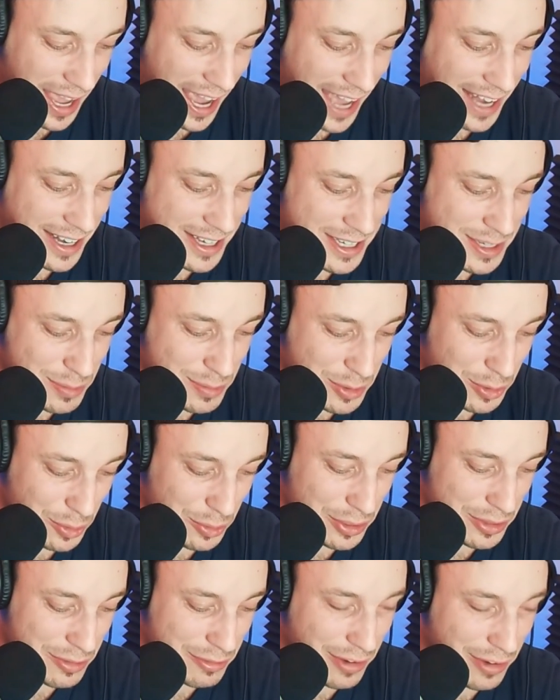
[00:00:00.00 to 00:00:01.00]
added some
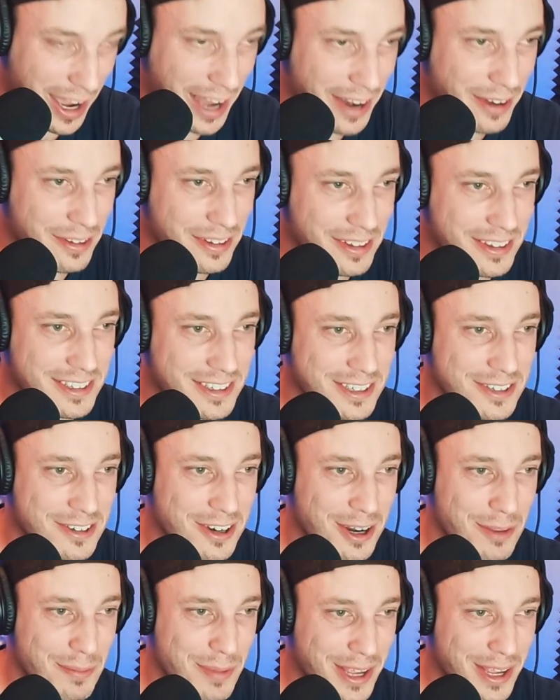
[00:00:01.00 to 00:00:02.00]
golden vinyl to
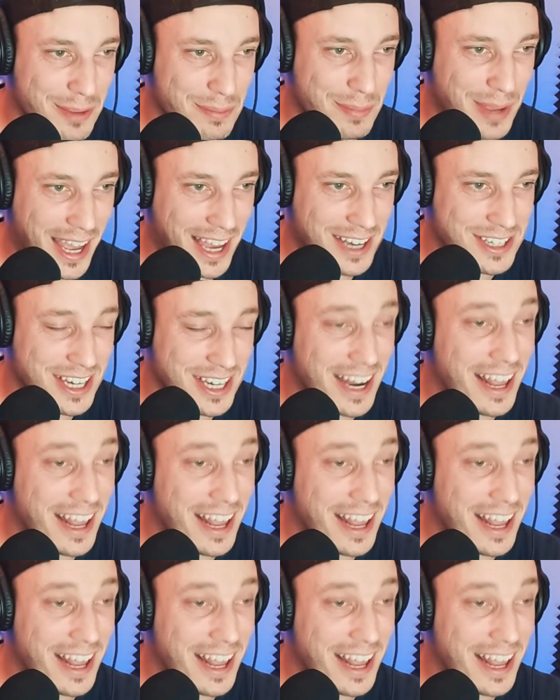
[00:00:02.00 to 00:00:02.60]
try to make it match.